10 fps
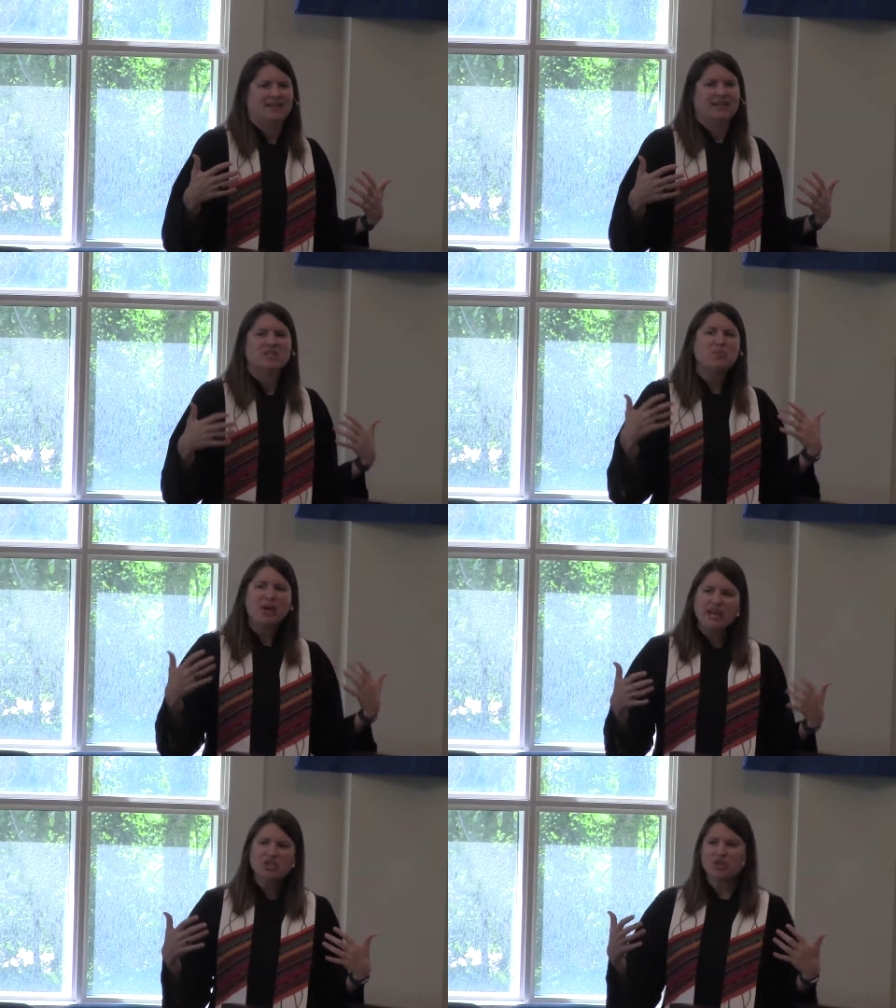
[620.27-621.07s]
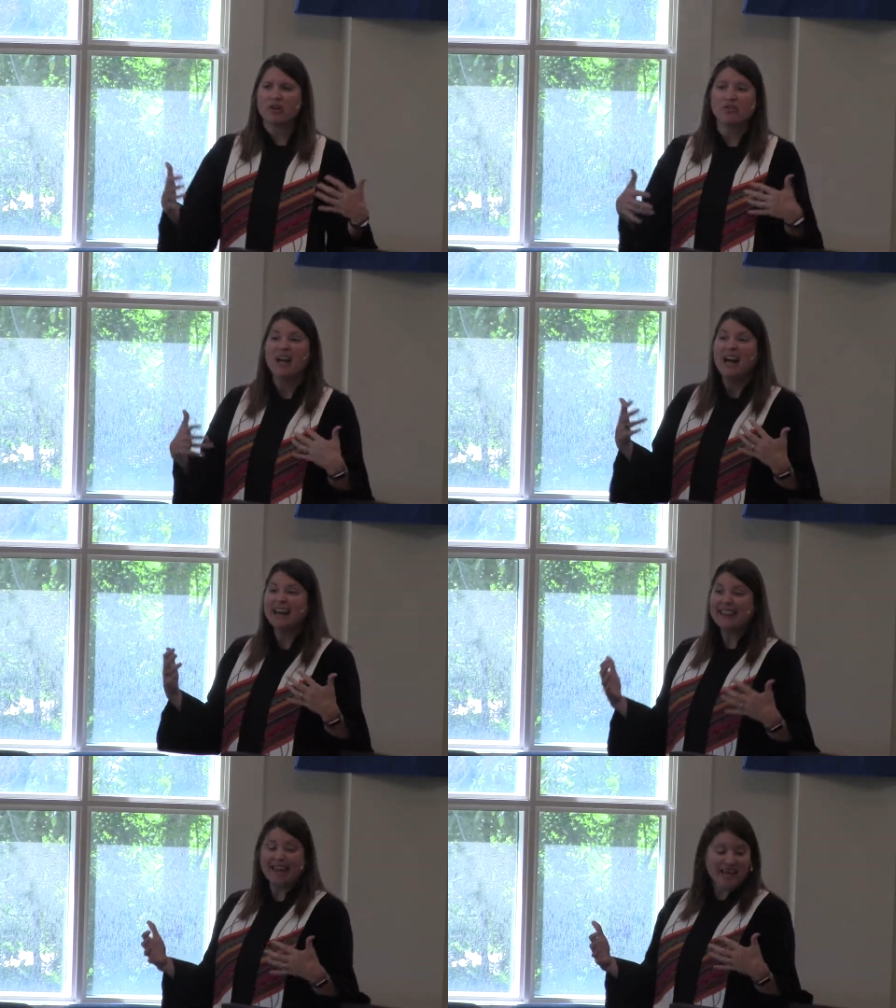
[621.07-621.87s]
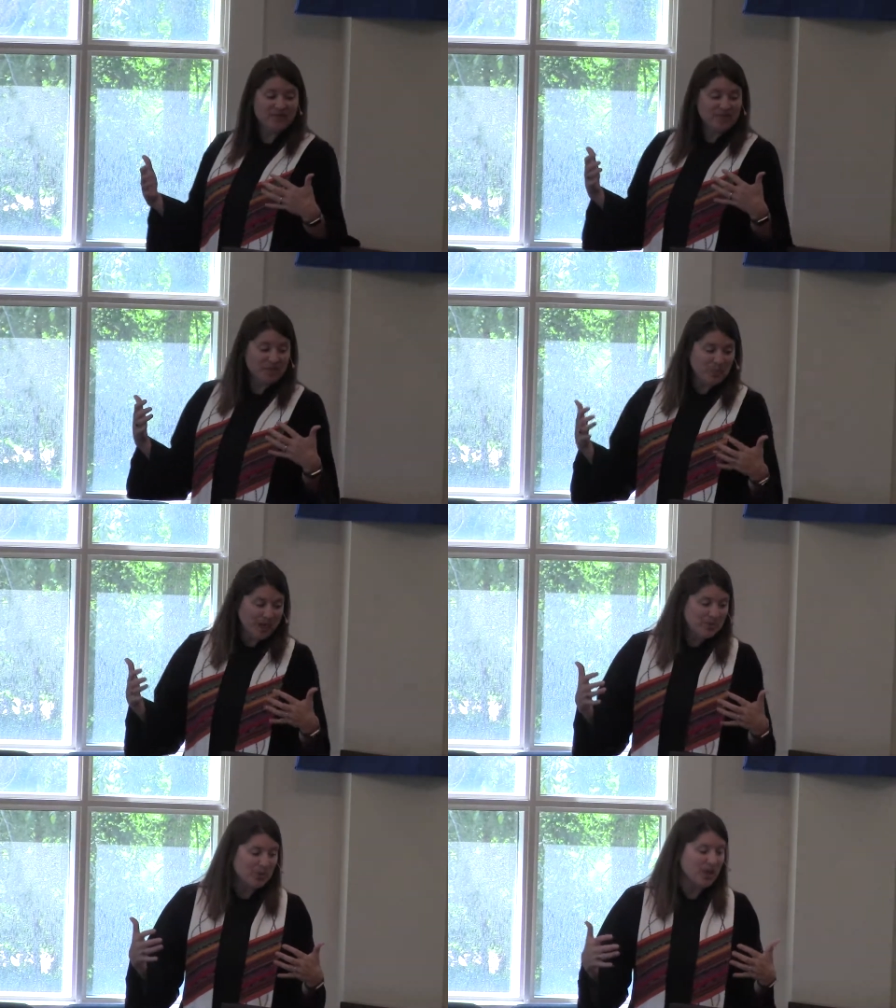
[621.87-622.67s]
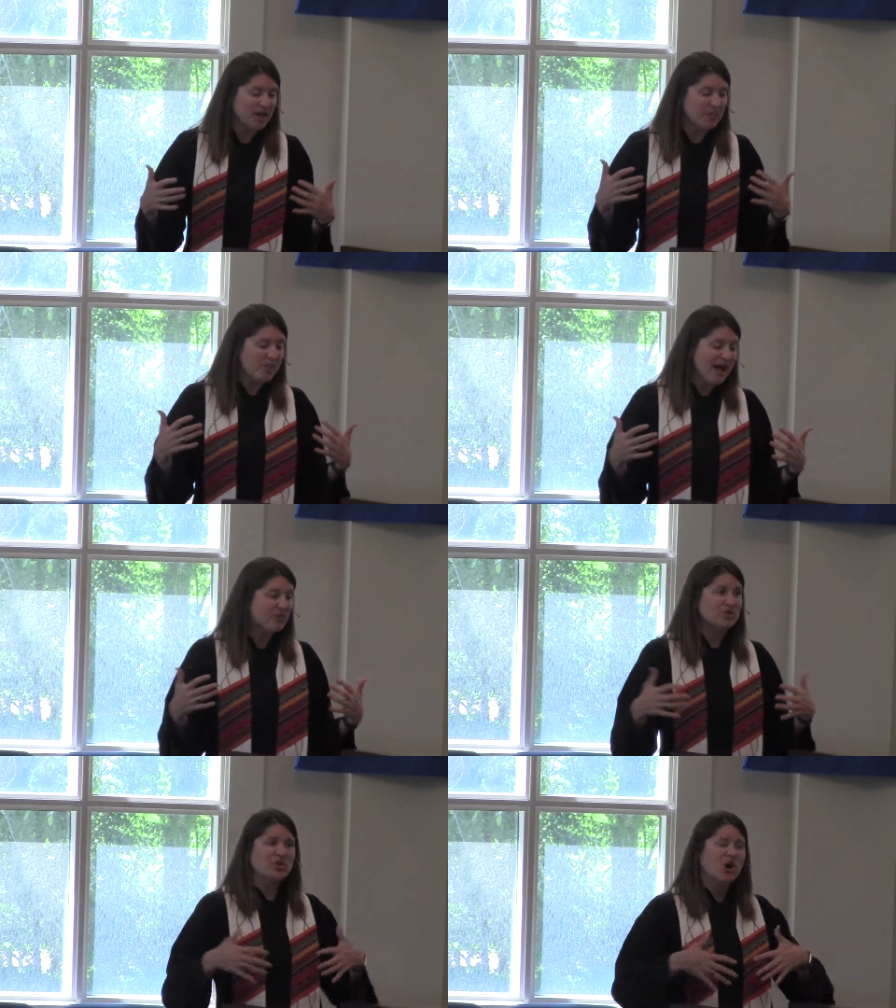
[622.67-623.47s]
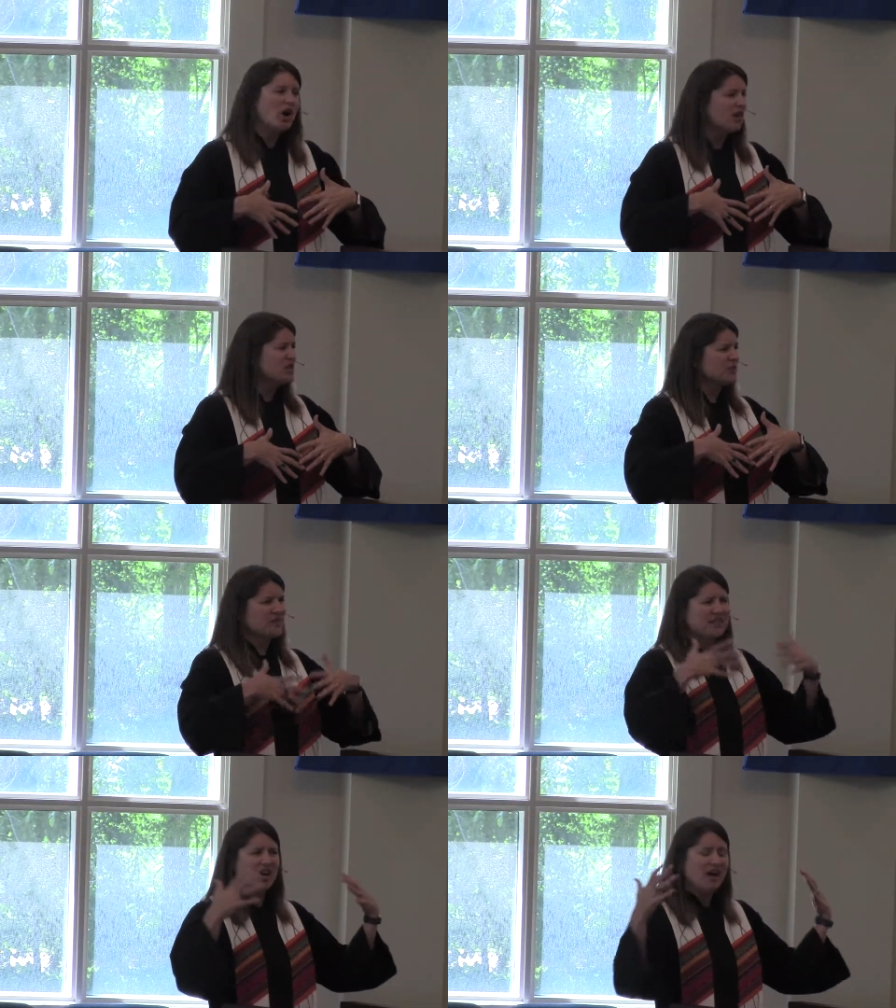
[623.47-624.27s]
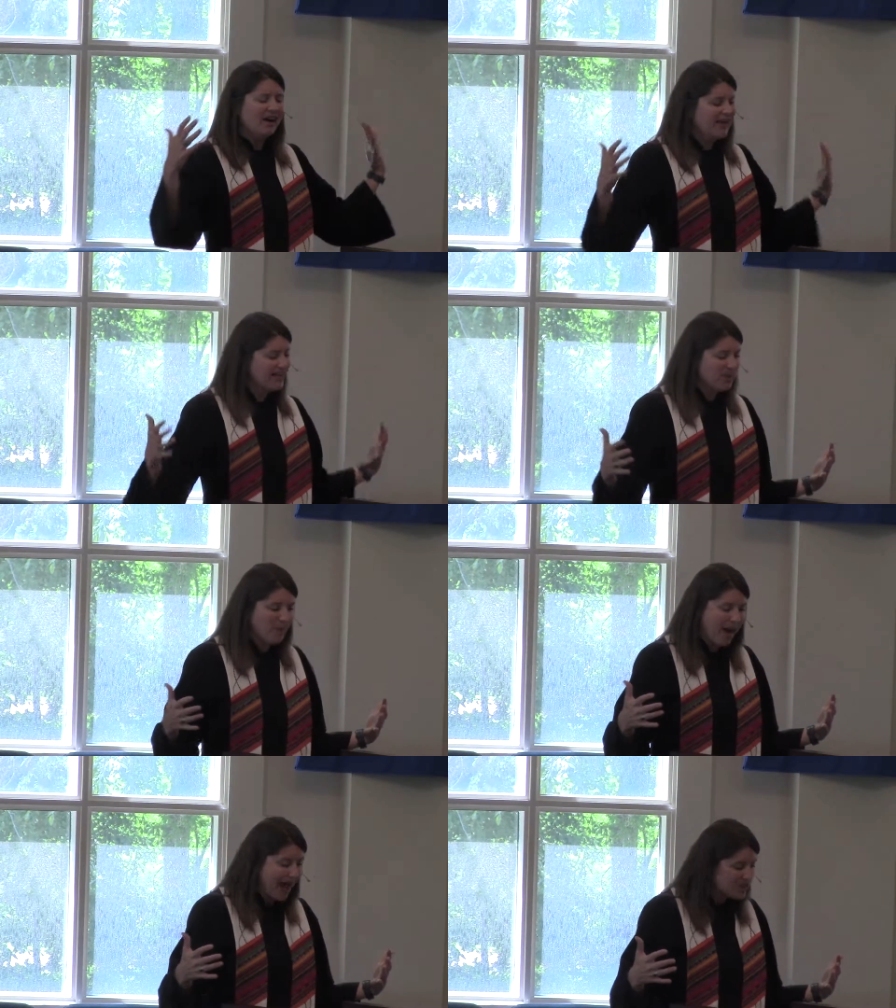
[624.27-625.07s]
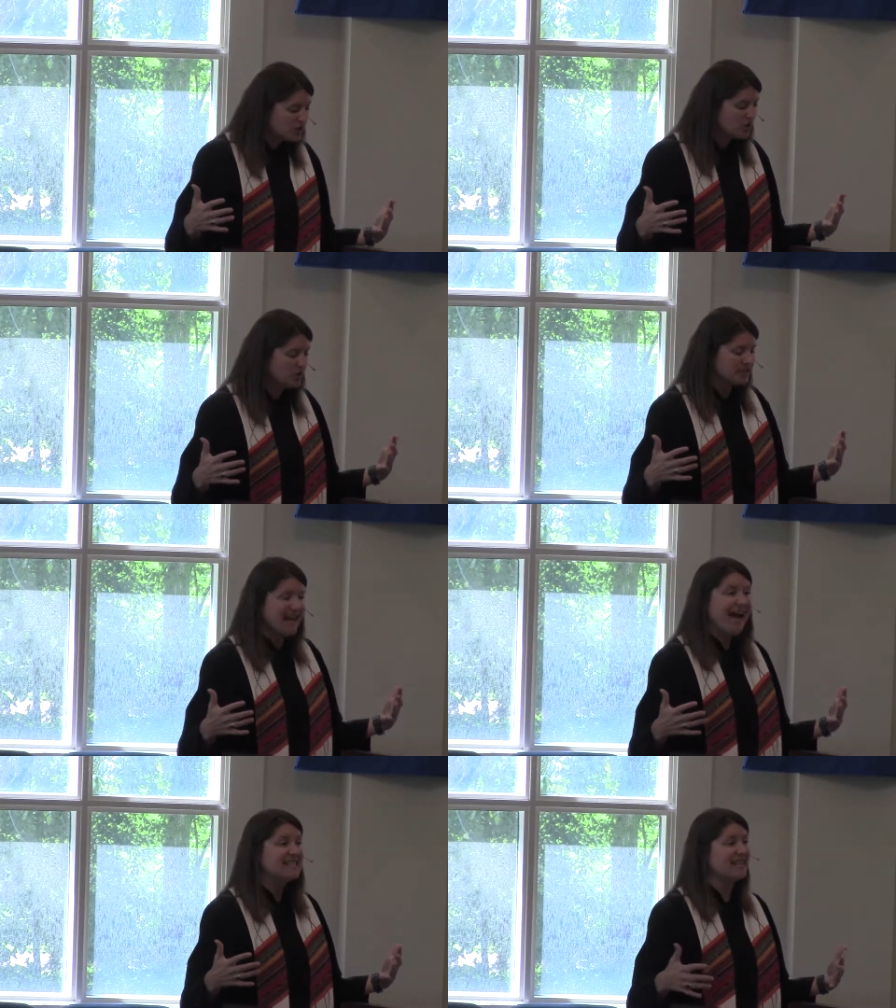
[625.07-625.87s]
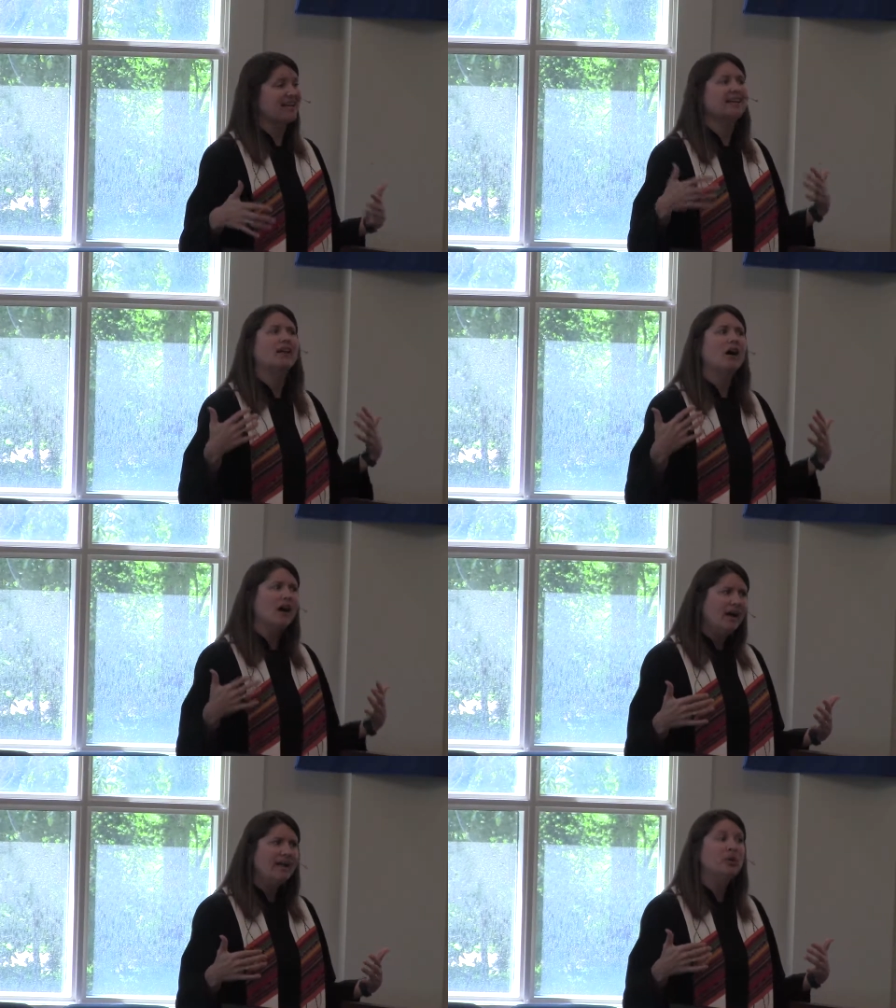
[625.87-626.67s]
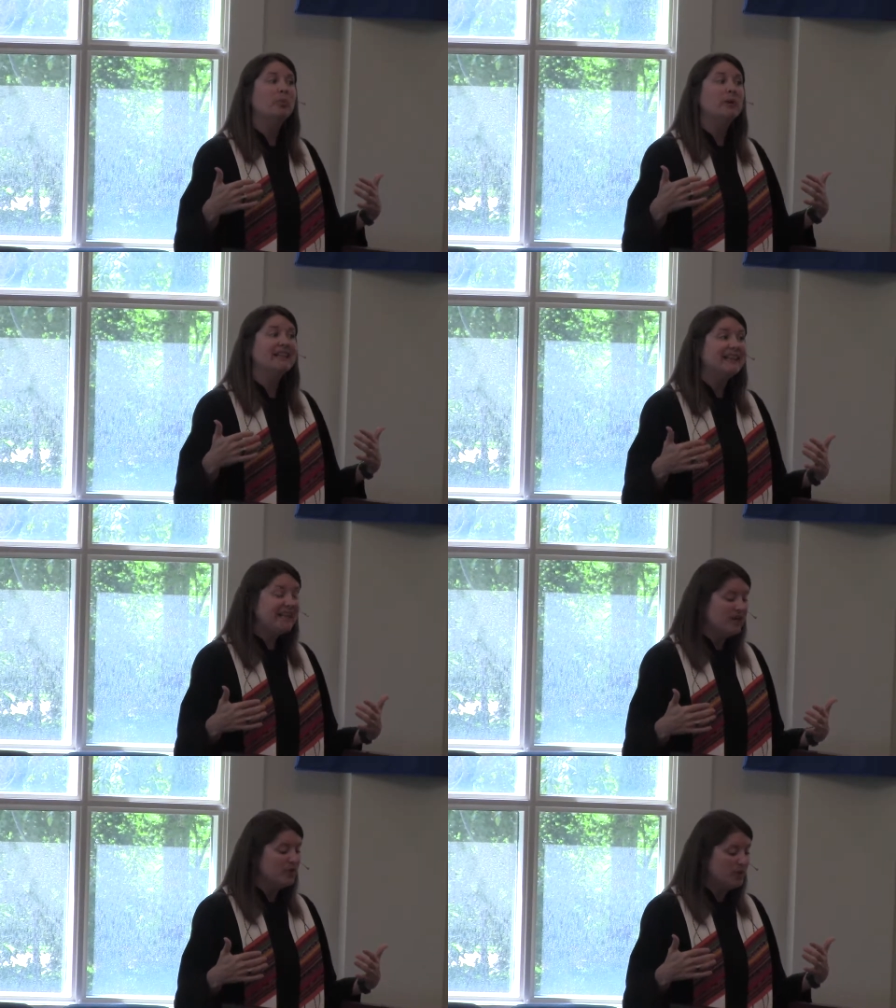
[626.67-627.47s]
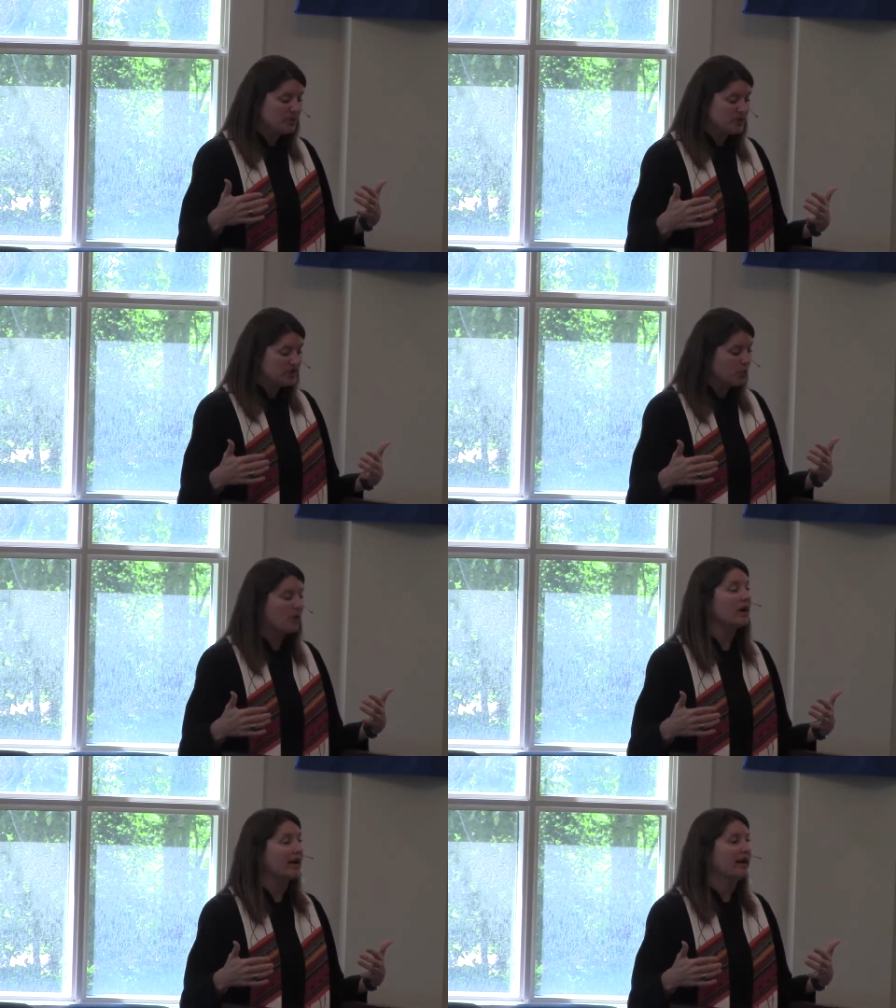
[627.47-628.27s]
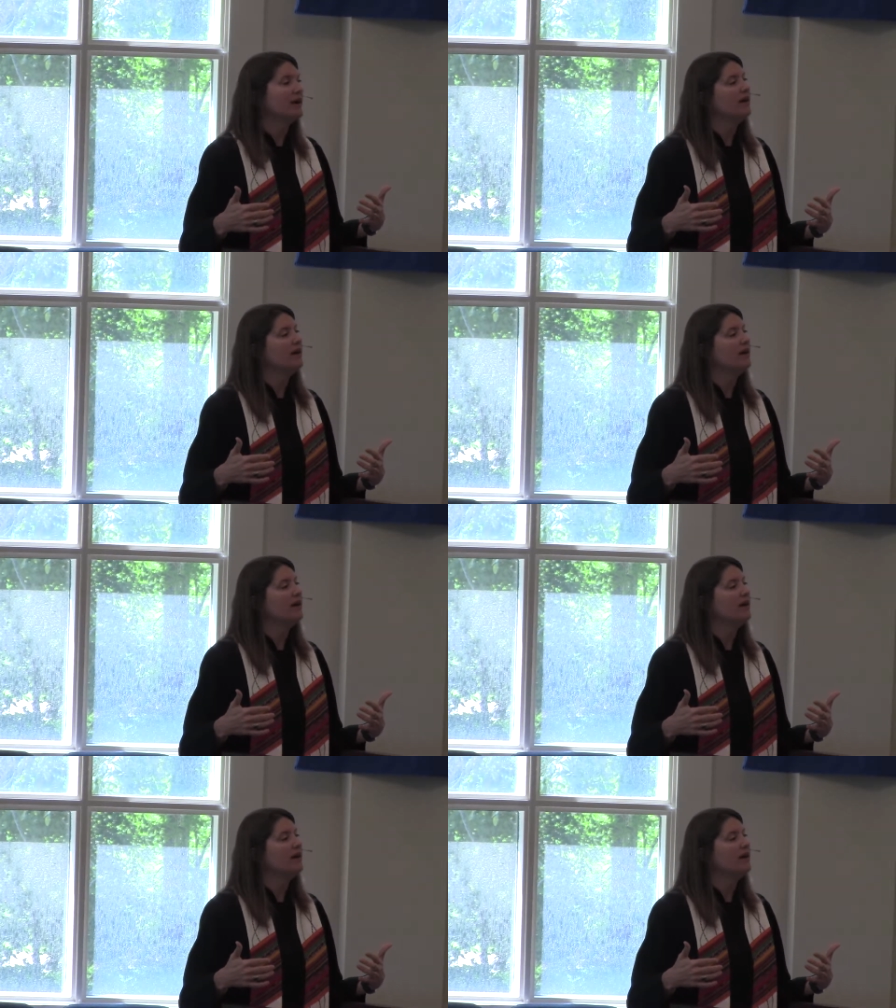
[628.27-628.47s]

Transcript: This picture of eleven people on a mountain charged with an unimaginable task and an unbelievable story